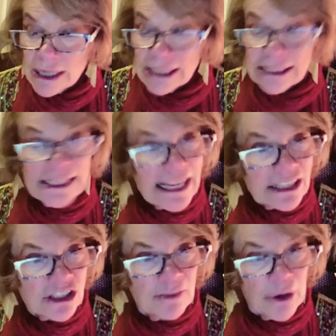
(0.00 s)
is
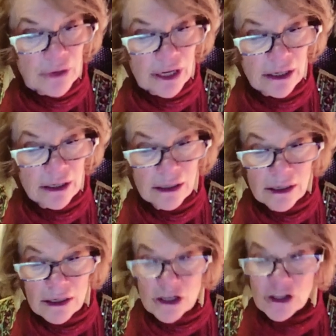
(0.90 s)
testimony
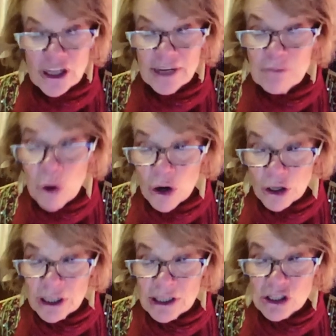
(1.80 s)
to the
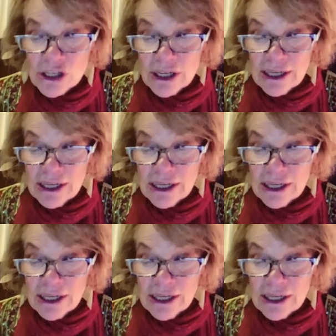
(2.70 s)
importance